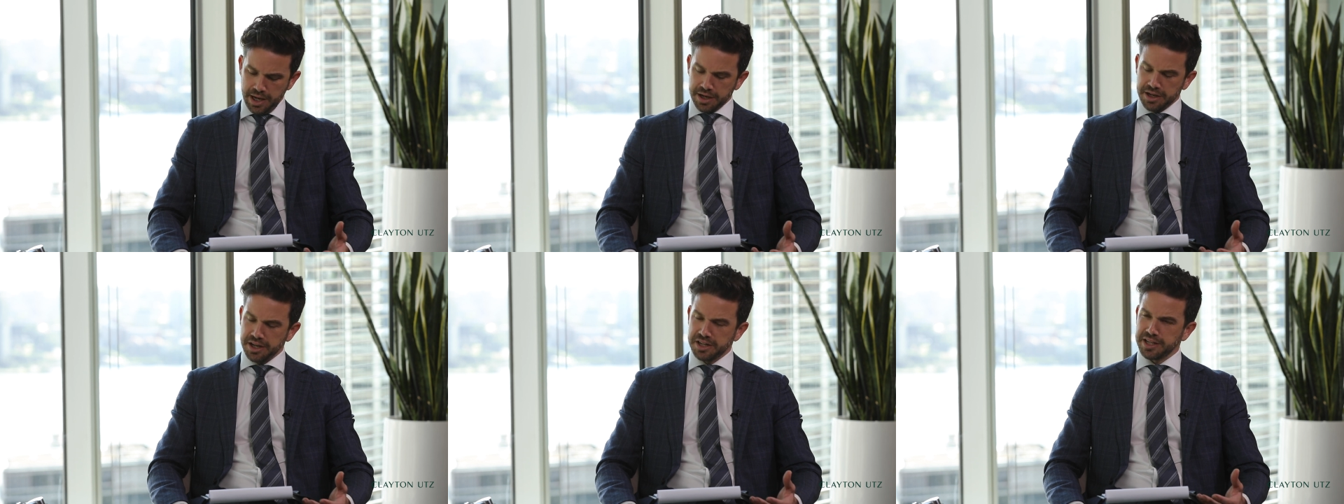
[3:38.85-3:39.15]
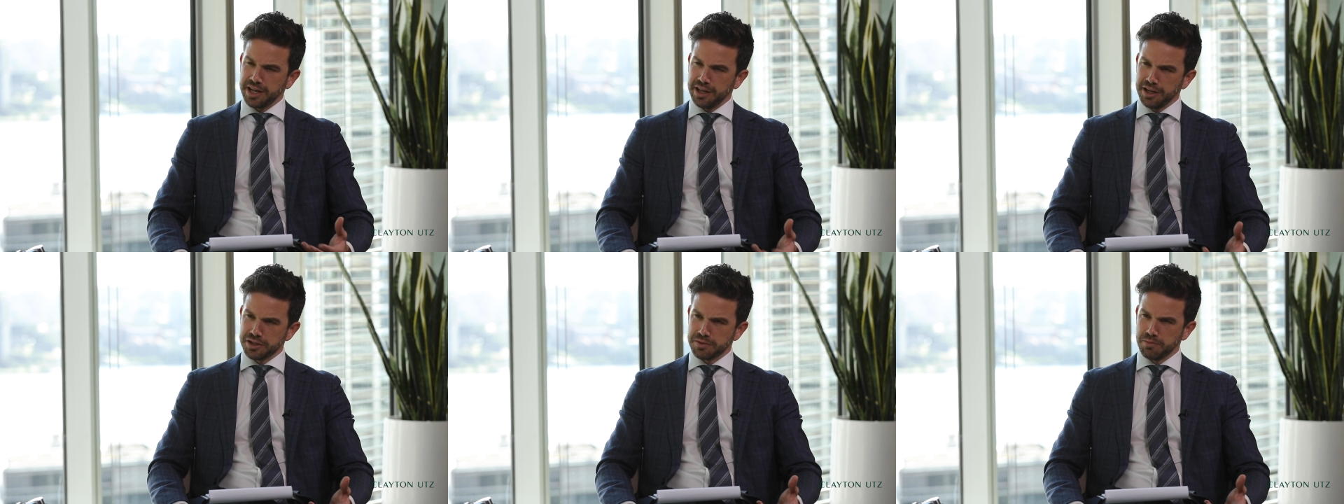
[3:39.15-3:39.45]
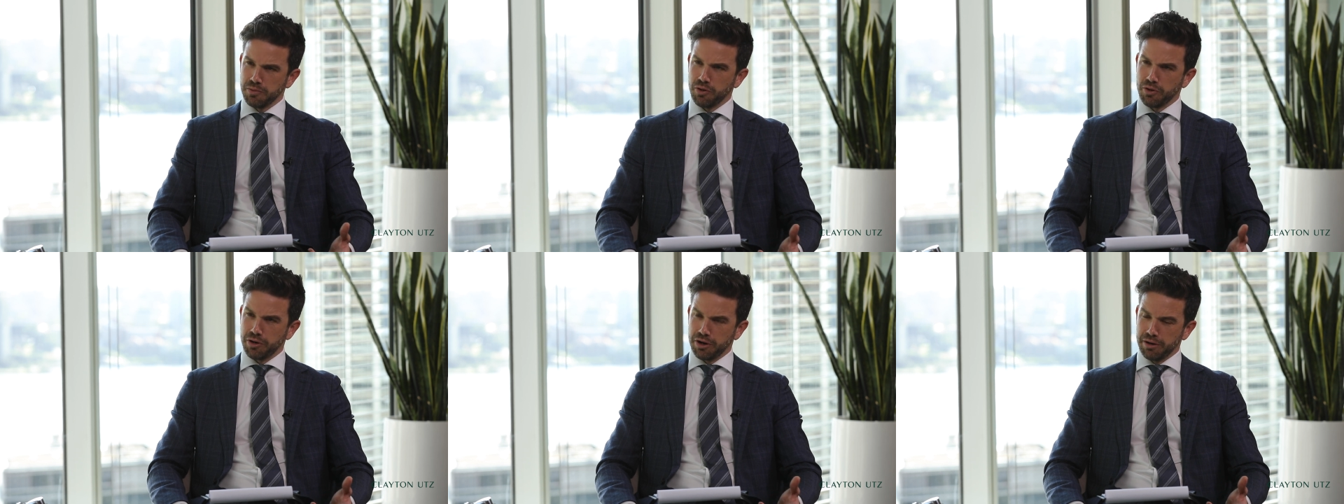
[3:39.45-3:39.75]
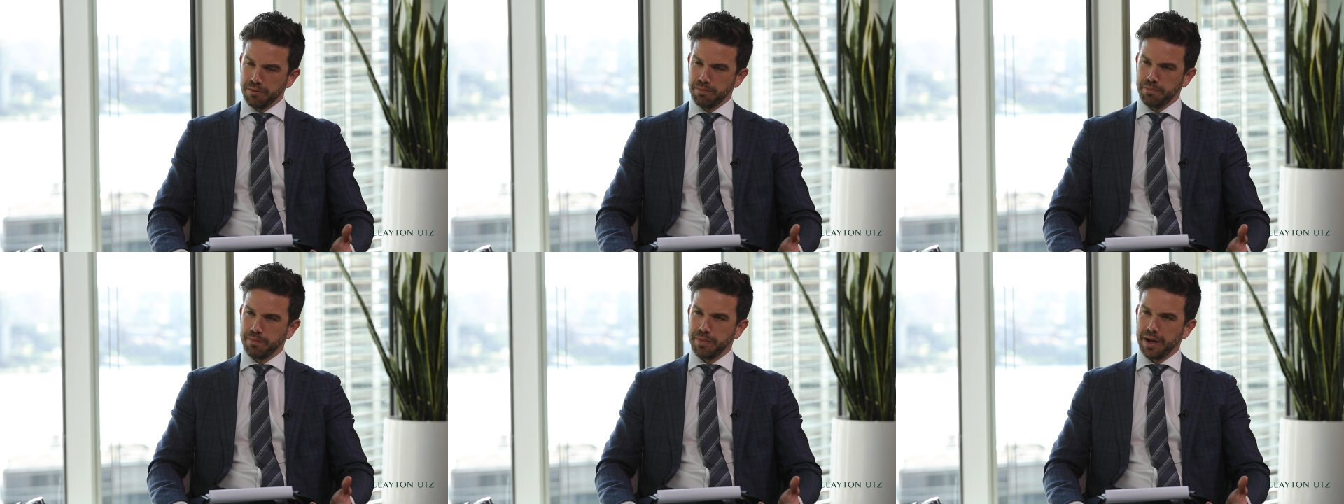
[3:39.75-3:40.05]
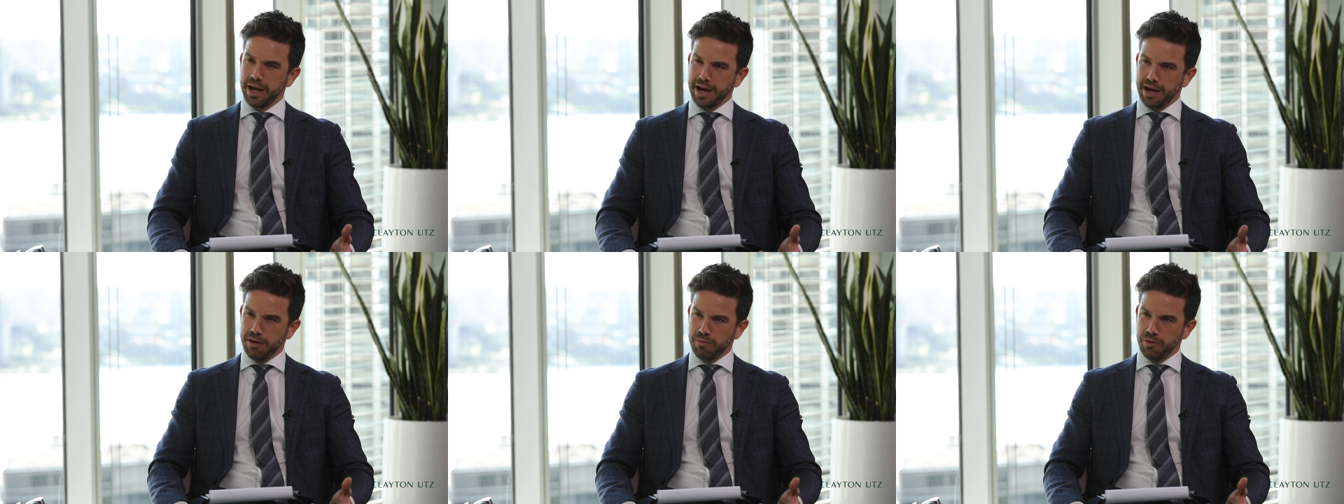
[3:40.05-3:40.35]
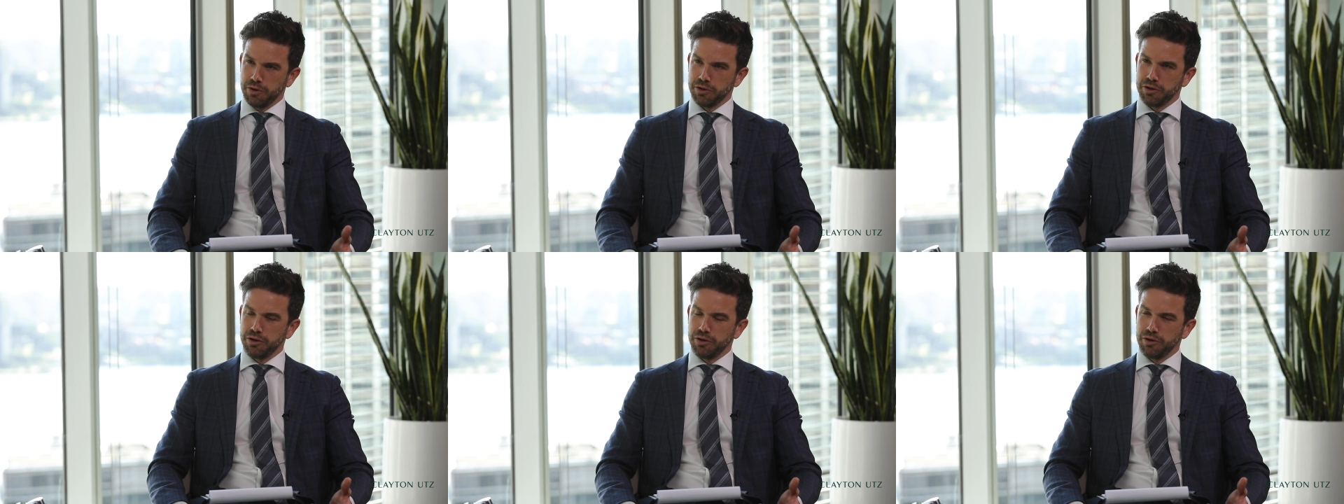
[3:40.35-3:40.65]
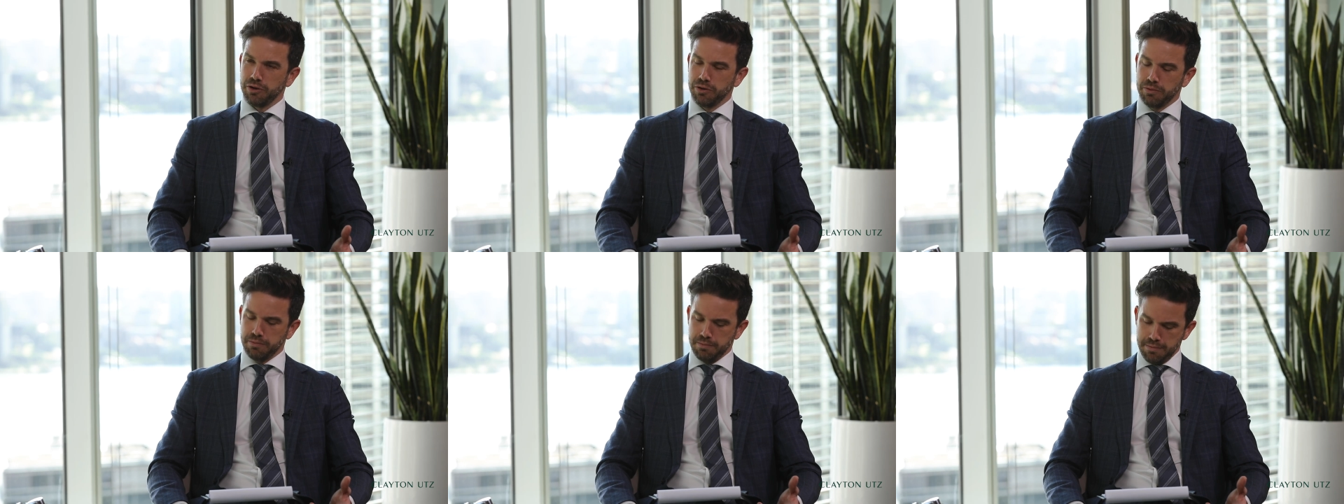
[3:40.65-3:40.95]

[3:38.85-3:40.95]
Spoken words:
Can you tell us more about what you